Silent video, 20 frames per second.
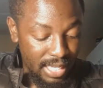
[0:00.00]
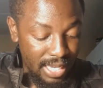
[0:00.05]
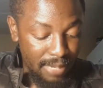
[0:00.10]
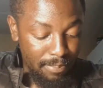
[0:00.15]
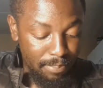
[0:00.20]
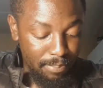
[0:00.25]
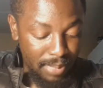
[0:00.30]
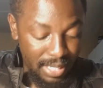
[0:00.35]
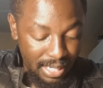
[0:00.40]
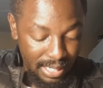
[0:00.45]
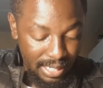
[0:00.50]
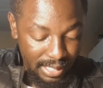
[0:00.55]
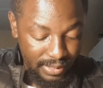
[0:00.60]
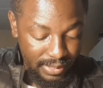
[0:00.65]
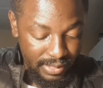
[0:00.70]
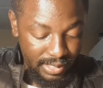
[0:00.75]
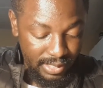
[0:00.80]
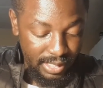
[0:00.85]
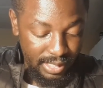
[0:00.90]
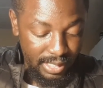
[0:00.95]
and
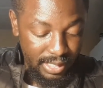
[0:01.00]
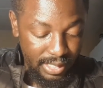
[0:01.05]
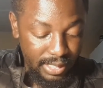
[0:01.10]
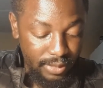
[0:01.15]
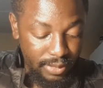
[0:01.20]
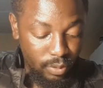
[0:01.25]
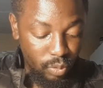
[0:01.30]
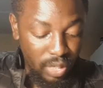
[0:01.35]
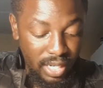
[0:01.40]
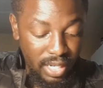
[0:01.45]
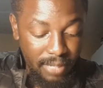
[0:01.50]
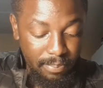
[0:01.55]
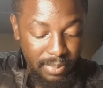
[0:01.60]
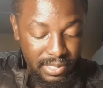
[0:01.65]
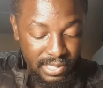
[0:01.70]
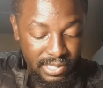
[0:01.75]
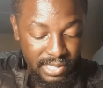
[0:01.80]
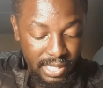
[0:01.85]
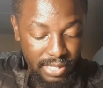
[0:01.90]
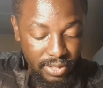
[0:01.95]
piglets,
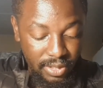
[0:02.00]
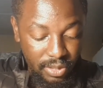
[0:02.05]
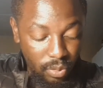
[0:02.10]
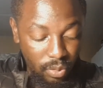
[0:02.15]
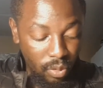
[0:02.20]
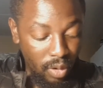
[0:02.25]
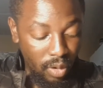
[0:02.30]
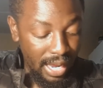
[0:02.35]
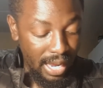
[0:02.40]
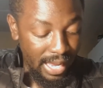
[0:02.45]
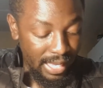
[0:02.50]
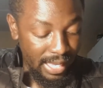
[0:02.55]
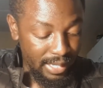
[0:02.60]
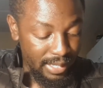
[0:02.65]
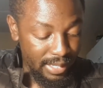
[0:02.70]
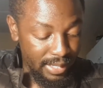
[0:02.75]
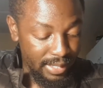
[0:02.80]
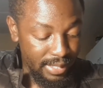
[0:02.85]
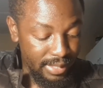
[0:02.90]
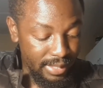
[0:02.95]
20% or
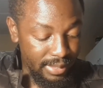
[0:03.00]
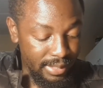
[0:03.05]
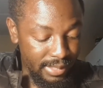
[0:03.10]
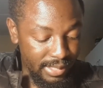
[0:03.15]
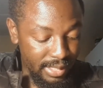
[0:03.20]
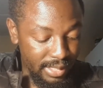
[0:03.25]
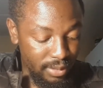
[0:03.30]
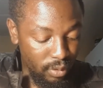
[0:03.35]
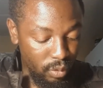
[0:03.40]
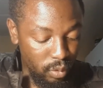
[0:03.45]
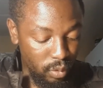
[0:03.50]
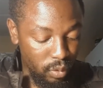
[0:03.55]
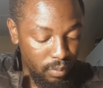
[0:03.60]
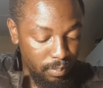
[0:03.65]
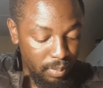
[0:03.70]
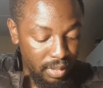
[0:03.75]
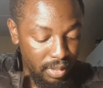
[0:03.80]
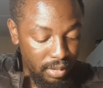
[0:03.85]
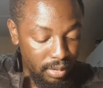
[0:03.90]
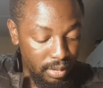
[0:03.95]
higher. This
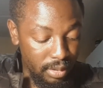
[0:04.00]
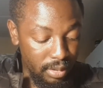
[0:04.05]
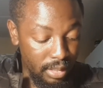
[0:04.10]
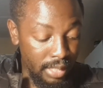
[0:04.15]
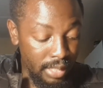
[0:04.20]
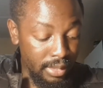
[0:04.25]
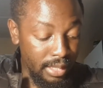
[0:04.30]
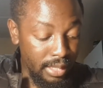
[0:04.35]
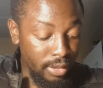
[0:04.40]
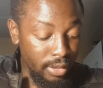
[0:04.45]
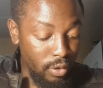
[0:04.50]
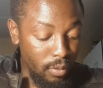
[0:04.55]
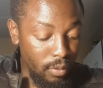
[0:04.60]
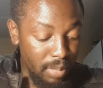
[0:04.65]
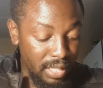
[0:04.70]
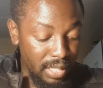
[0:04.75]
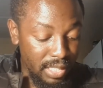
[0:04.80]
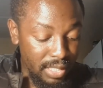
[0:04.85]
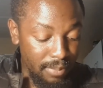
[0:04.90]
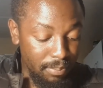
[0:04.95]
includes the
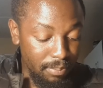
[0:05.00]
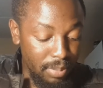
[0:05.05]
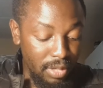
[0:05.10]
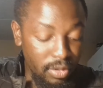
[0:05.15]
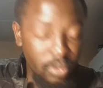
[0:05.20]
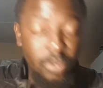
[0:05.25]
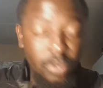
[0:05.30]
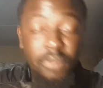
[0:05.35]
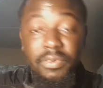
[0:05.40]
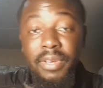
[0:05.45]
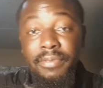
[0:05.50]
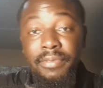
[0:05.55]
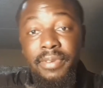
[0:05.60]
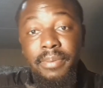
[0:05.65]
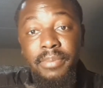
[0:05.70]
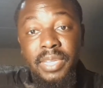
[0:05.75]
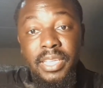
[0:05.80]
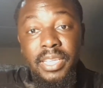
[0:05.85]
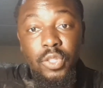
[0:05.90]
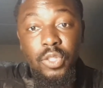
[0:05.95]
incubation period of
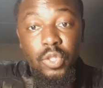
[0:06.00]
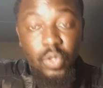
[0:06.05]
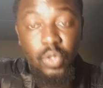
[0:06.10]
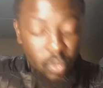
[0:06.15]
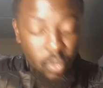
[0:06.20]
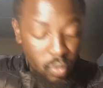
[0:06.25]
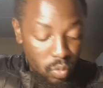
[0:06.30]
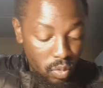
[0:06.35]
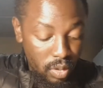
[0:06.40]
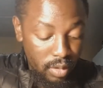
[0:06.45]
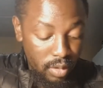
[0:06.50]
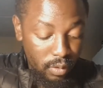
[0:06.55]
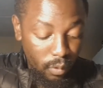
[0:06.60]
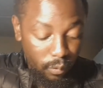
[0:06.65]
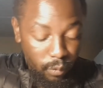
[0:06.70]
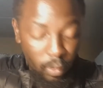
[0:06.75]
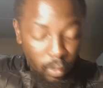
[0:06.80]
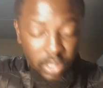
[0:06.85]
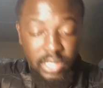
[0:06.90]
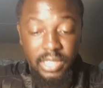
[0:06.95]
FMD is 2 to
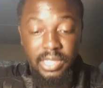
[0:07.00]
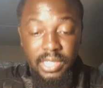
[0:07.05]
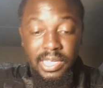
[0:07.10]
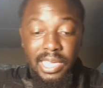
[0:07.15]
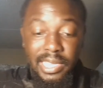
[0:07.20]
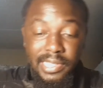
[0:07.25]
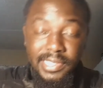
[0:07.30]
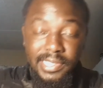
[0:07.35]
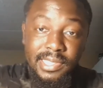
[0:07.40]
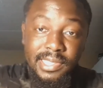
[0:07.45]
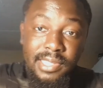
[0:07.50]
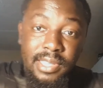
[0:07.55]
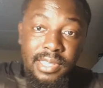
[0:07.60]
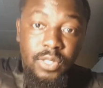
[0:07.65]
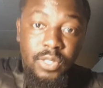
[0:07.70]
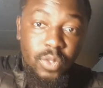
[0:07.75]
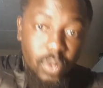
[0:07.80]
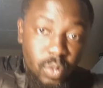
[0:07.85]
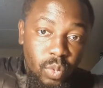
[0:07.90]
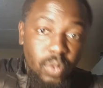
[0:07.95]
14 days.
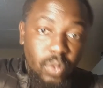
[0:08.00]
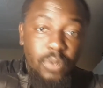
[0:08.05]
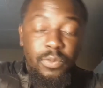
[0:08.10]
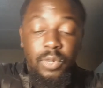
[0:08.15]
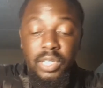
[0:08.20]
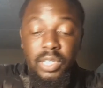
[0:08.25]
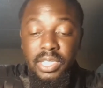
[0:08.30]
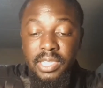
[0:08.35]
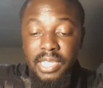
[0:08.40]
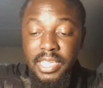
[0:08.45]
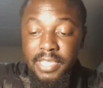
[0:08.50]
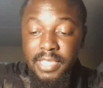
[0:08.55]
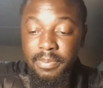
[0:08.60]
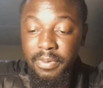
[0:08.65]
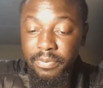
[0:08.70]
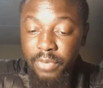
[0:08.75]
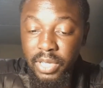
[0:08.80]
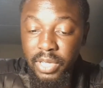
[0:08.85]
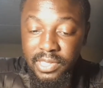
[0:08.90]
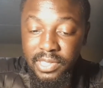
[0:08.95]
So 2 to 14 days
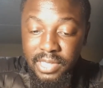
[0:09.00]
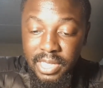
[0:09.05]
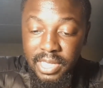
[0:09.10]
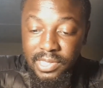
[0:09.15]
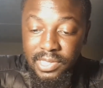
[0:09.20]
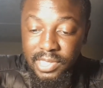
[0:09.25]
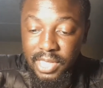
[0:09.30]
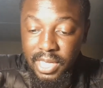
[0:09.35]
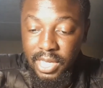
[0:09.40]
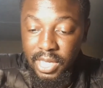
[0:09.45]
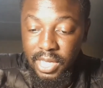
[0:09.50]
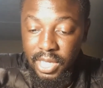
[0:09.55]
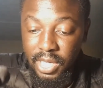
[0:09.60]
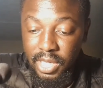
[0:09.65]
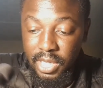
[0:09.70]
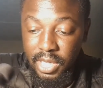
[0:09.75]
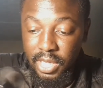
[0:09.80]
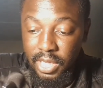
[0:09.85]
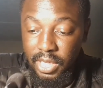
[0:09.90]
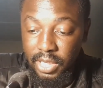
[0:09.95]
before it starts
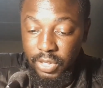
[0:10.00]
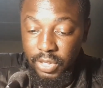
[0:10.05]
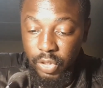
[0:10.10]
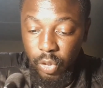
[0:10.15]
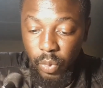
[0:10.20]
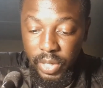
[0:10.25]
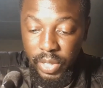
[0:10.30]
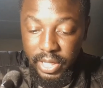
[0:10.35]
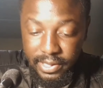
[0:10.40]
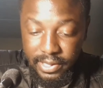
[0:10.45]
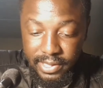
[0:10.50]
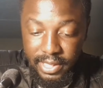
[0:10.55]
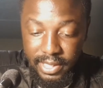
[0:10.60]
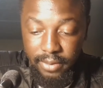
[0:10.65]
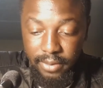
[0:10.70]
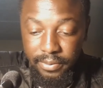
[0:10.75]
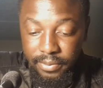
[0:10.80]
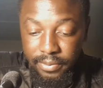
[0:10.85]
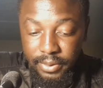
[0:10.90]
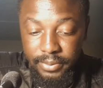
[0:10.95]
showing
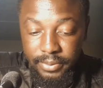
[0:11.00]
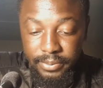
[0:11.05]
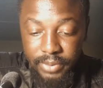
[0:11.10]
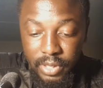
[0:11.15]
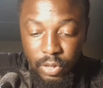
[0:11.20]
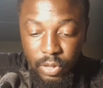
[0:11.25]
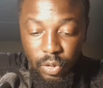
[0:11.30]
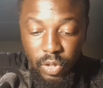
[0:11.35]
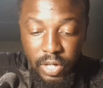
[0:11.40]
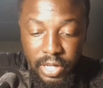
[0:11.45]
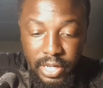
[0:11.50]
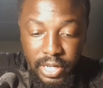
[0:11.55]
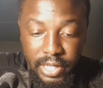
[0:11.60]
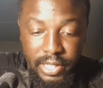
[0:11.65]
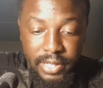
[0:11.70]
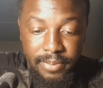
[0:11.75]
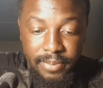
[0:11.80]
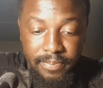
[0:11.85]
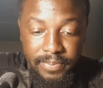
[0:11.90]
itself in your herd.